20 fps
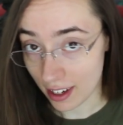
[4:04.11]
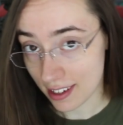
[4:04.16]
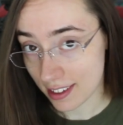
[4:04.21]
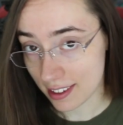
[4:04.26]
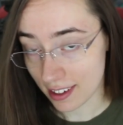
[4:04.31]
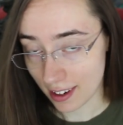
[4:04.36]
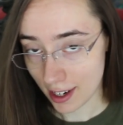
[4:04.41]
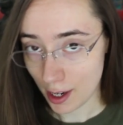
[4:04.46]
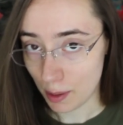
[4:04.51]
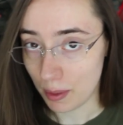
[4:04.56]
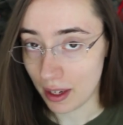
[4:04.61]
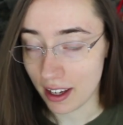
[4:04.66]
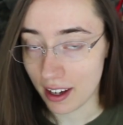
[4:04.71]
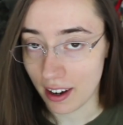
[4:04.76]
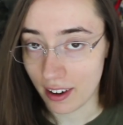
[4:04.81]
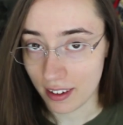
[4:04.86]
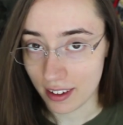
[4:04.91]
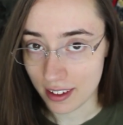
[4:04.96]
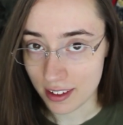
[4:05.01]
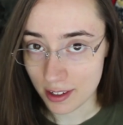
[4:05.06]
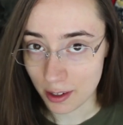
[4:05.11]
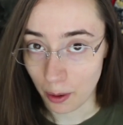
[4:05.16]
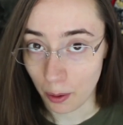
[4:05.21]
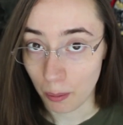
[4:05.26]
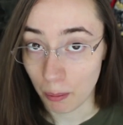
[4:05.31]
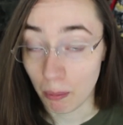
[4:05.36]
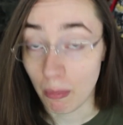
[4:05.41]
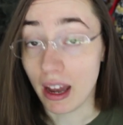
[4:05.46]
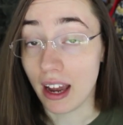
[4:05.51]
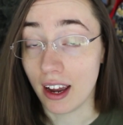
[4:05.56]
isn't coming out until
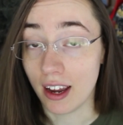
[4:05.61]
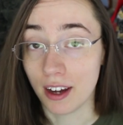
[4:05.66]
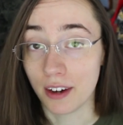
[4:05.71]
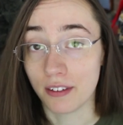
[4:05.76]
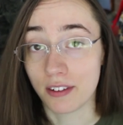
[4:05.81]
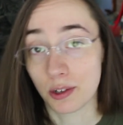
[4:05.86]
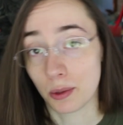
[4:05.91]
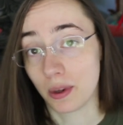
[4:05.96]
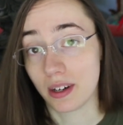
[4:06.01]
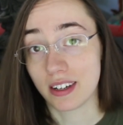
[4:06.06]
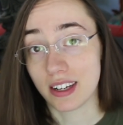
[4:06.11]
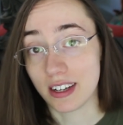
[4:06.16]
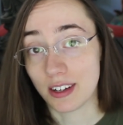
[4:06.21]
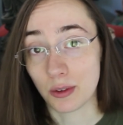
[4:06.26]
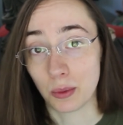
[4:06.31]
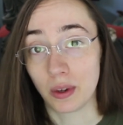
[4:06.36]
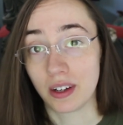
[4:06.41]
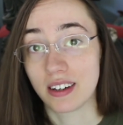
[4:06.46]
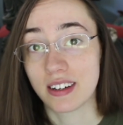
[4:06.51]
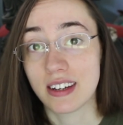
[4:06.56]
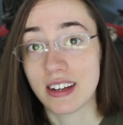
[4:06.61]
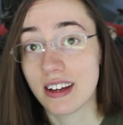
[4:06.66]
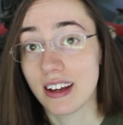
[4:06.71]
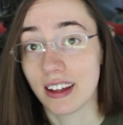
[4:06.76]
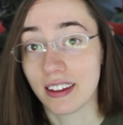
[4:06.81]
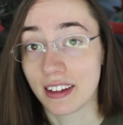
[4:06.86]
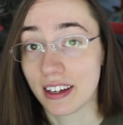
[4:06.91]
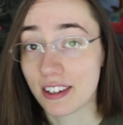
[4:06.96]
May of 2020 and